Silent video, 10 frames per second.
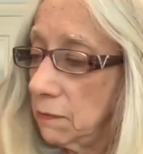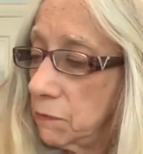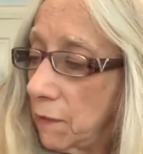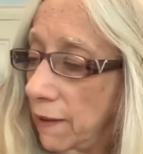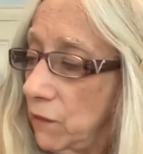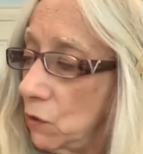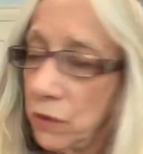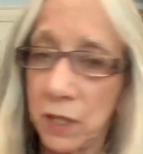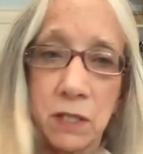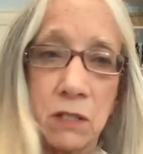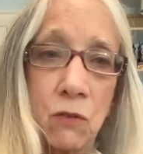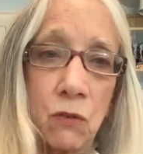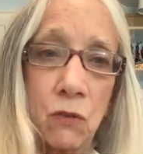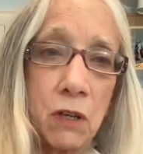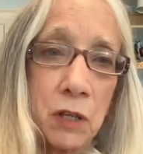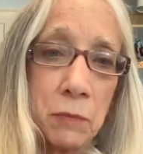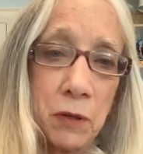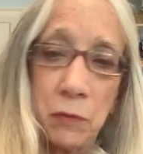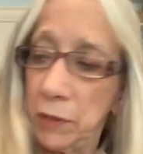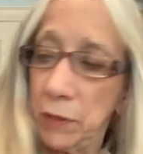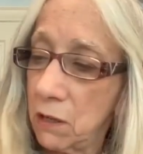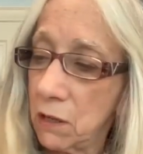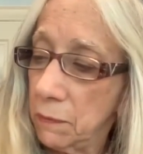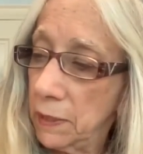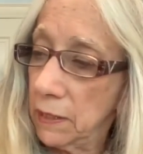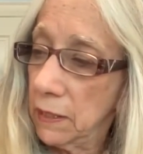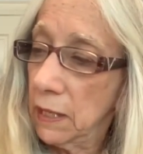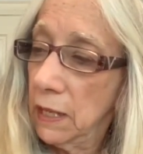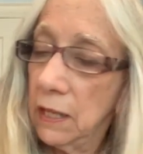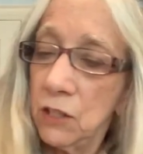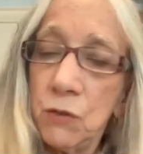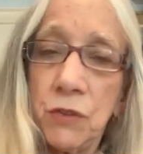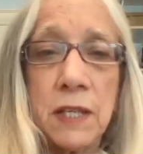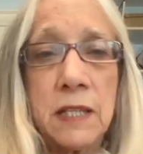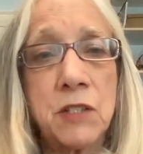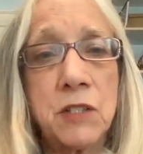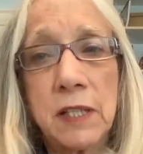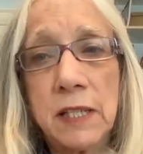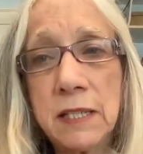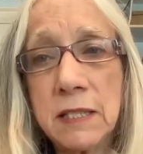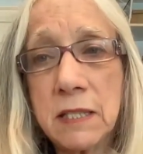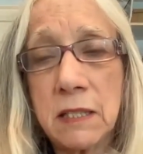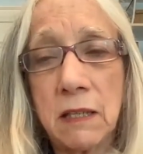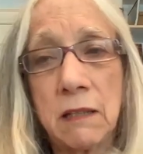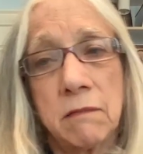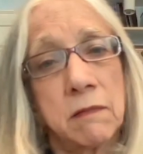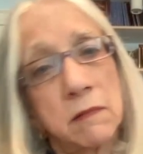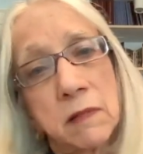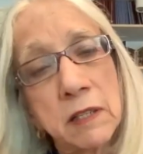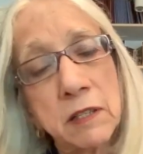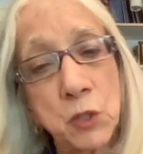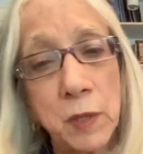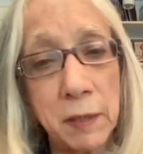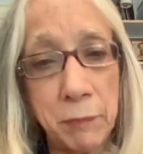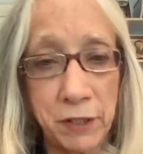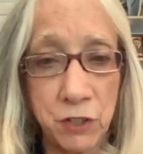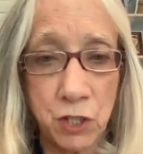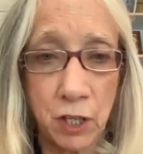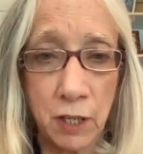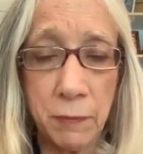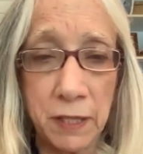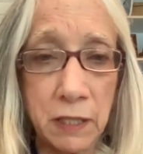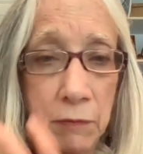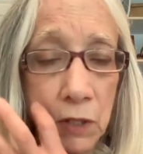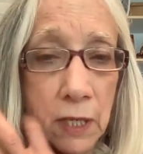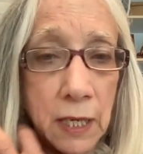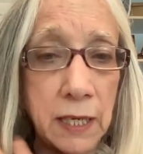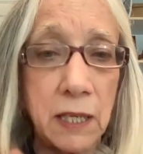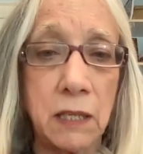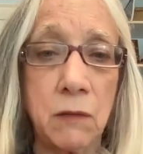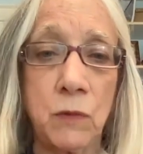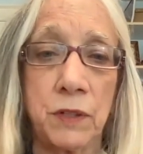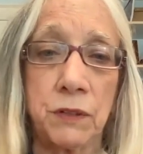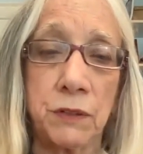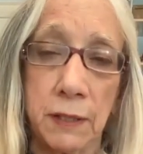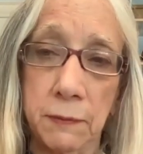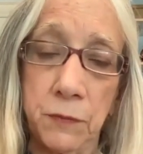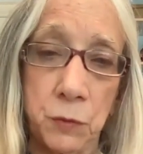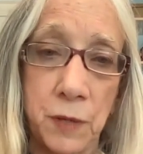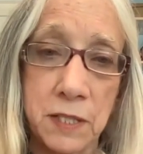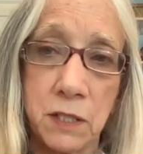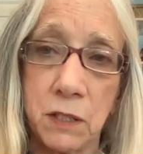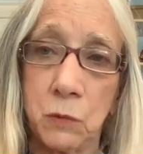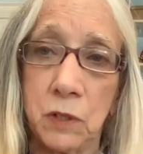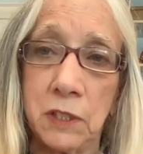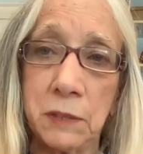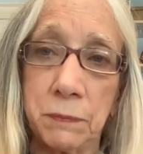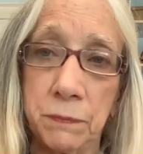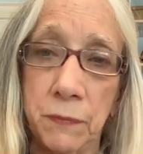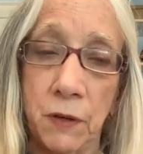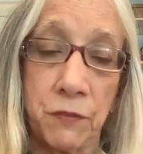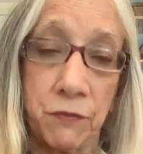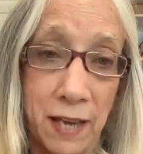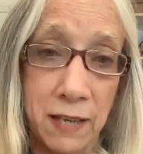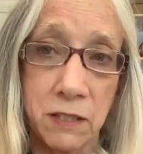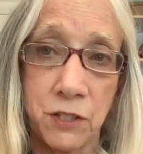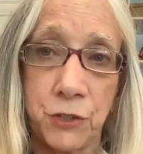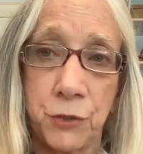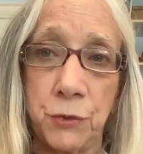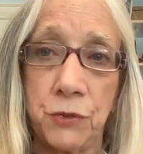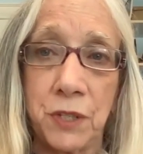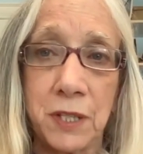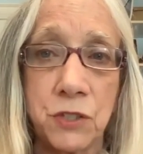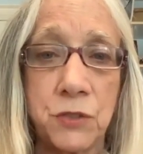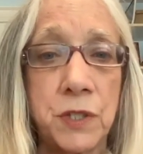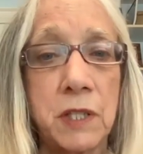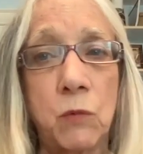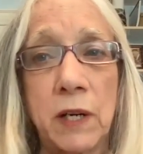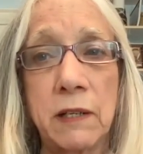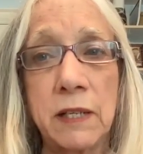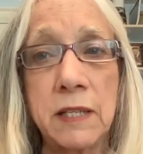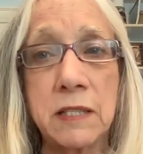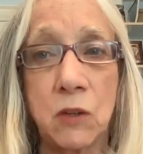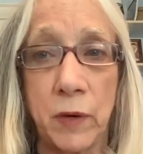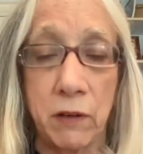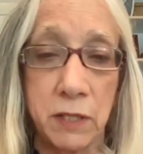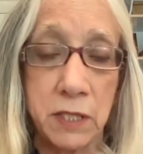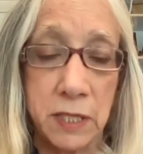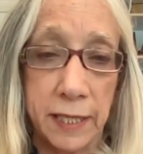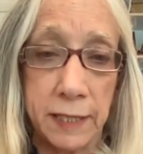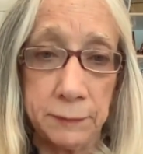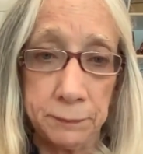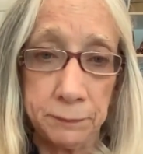My view that it's no longer about PR, but do you think Israel is doing a better job and communicating with the rest of the world about the facts, the truth, the history, and what is going on today?